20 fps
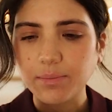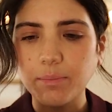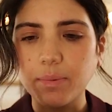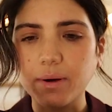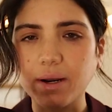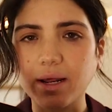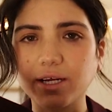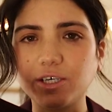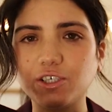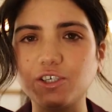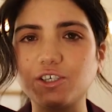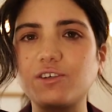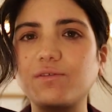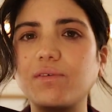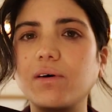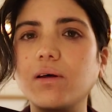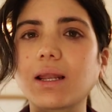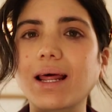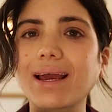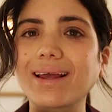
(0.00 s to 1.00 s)
but I just
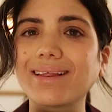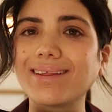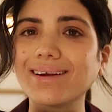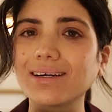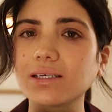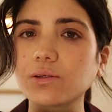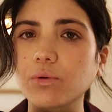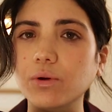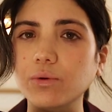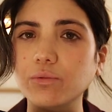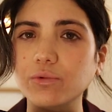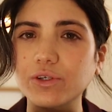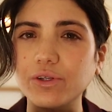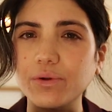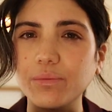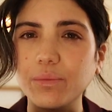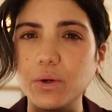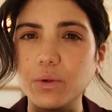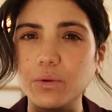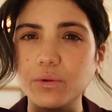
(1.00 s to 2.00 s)
felt like this one was
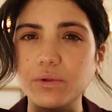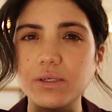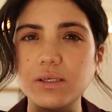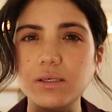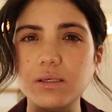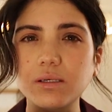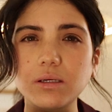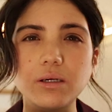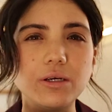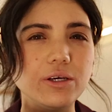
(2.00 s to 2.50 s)
the most